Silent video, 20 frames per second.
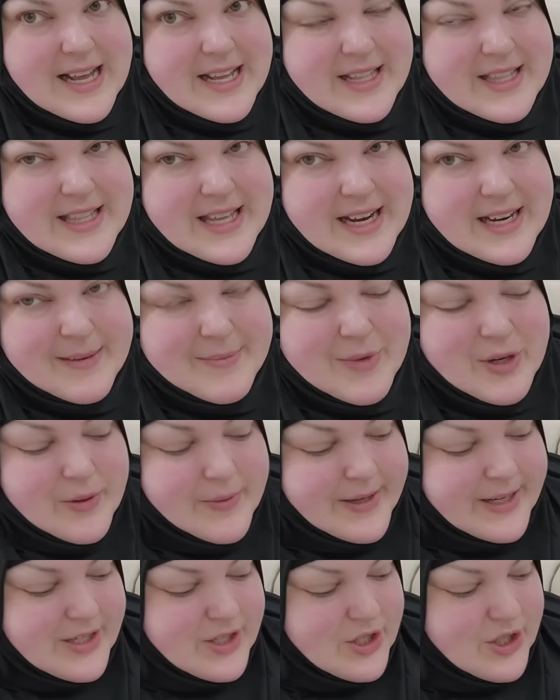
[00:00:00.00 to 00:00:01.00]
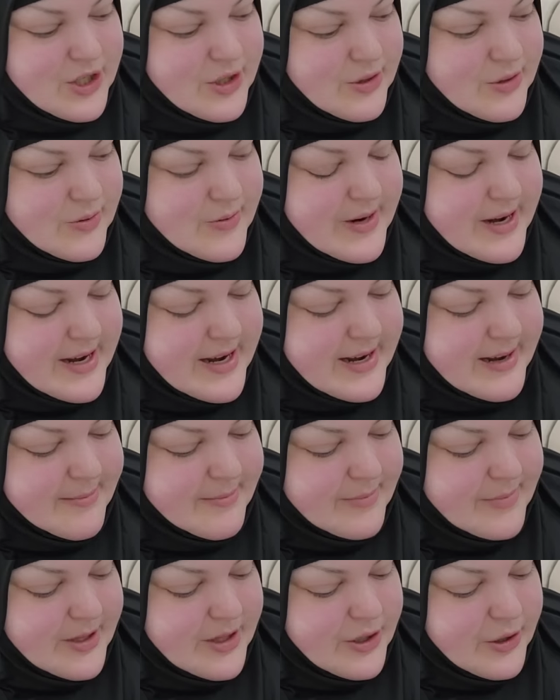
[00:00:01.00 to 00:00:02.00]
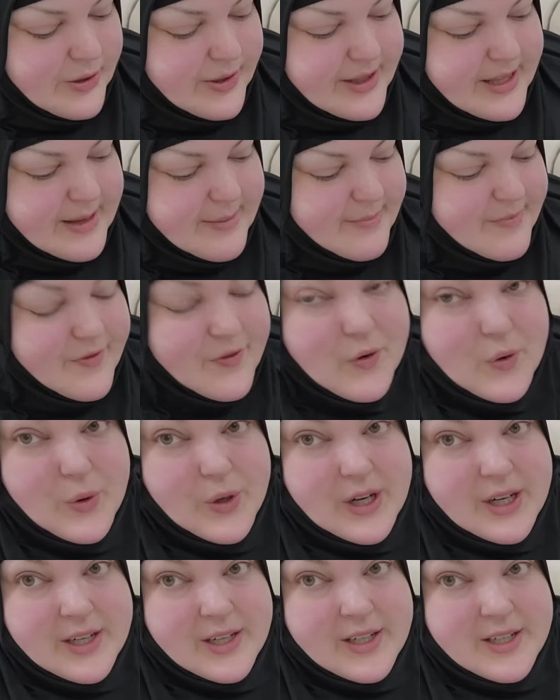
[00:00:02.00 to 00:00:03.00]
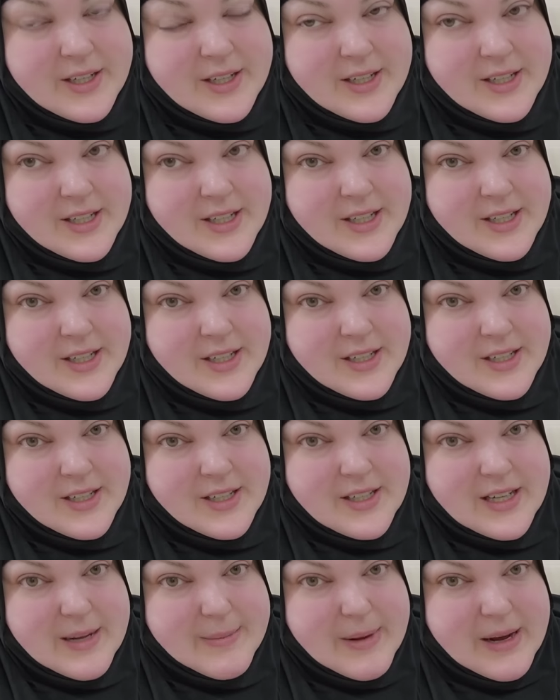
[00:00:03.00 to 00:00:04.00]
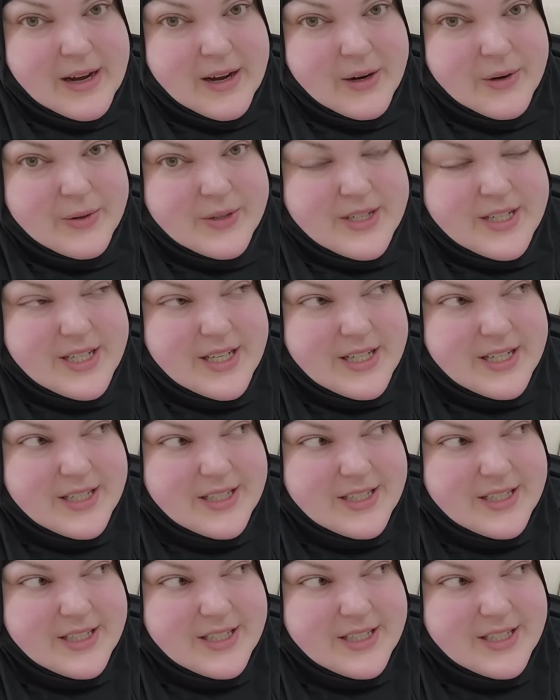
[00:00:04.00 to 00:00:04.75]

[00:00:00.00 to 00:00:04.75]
and then I'm going to cook them for about,